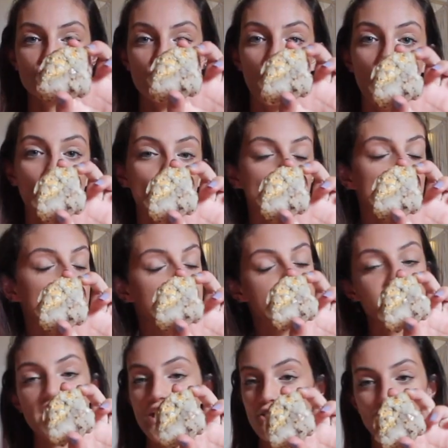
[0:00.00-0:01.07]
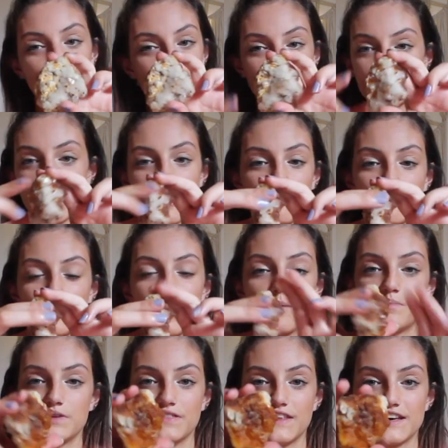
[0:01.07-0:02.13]
Total sacral chakra
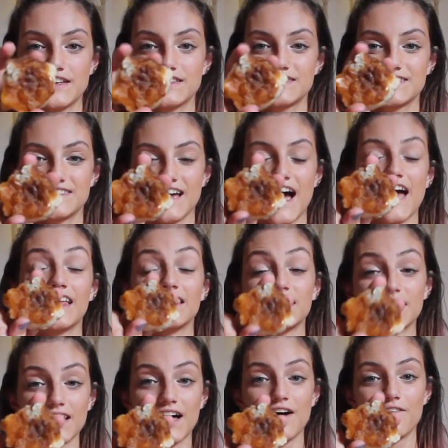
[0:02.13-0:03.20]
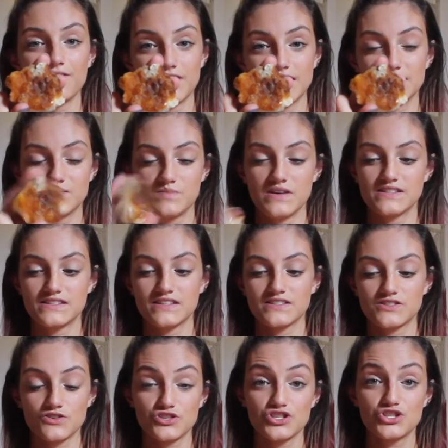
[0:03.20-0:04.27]
up in this. I love these
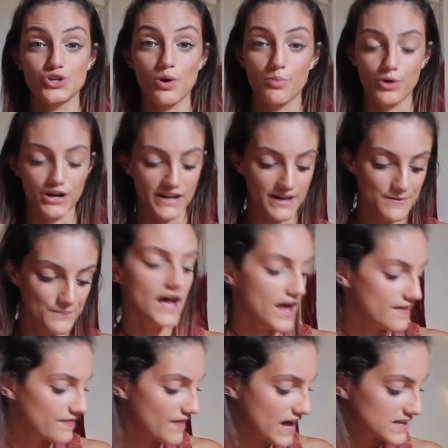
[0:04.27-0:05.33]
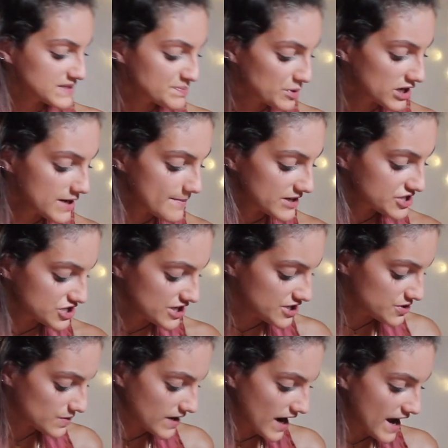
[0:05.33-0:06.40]
pieces. They're so pretty. And that's pretty much it,
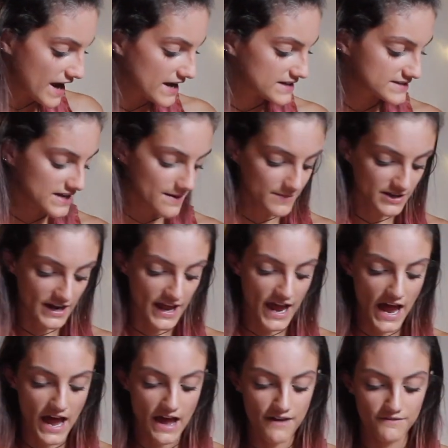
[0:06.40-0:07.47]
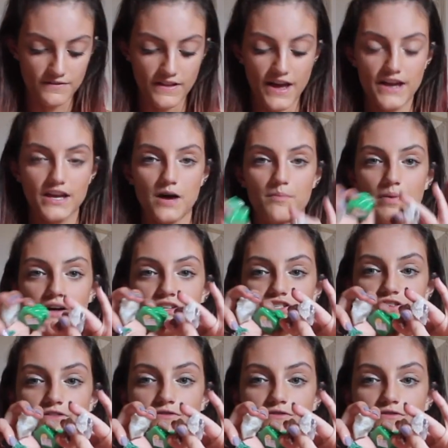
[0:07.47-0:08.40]
you guys. I mean, I have like a bunch